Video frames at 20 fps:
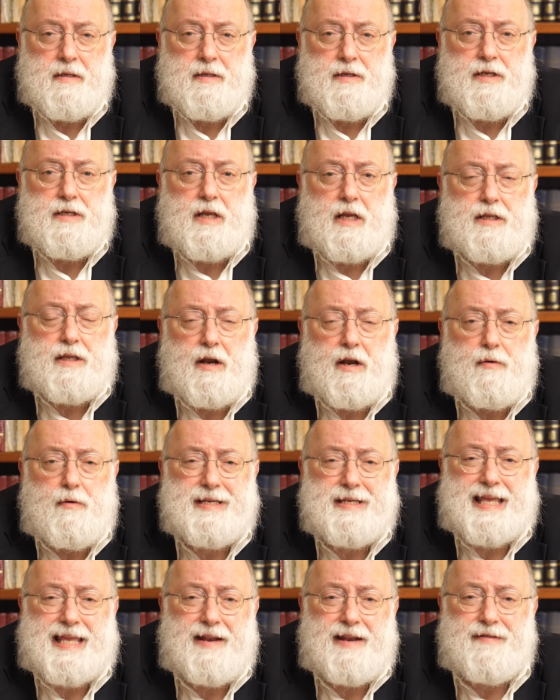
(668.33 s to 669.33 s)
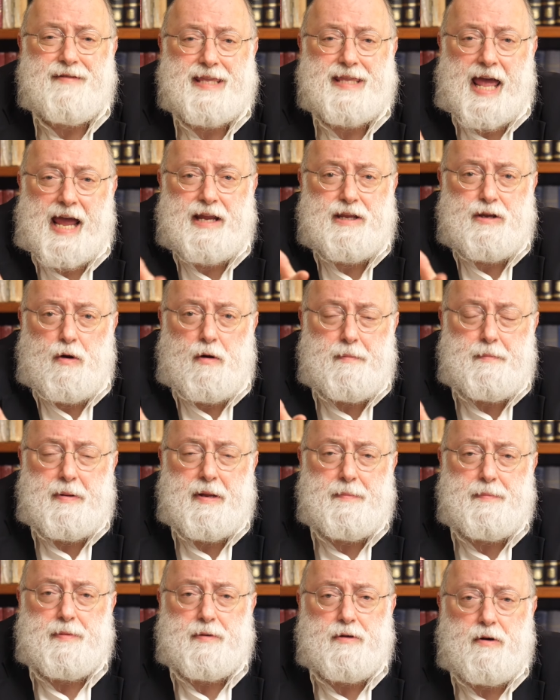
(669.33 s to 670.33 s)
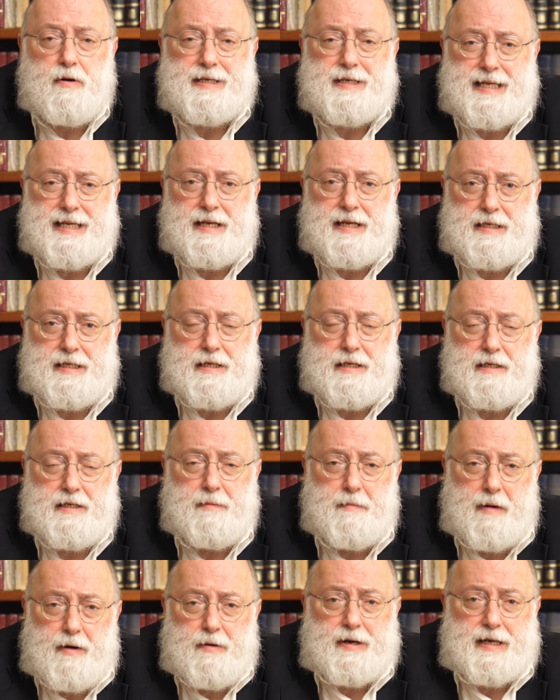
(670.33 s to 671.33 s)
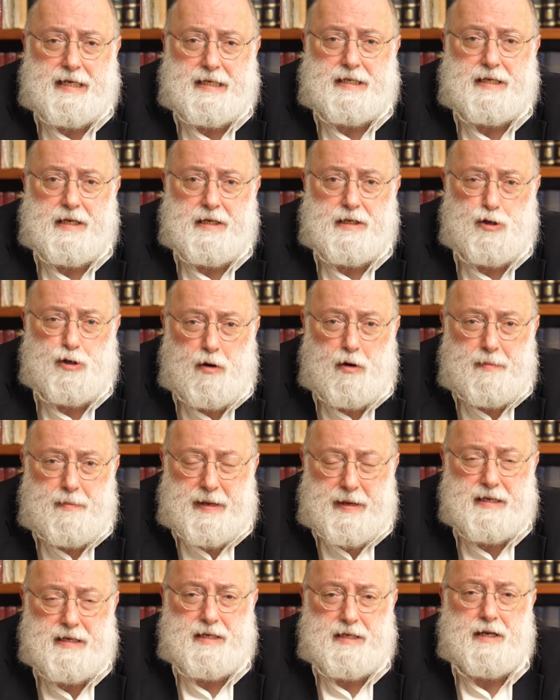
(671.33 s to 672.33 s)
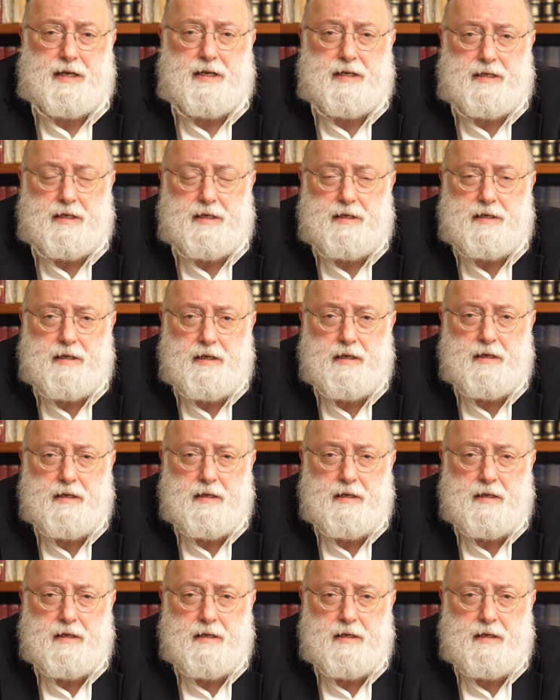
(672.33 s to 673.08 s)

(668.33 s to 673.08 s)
These are terrorists that have attacked your people, your citizens, American citizens, European citizens,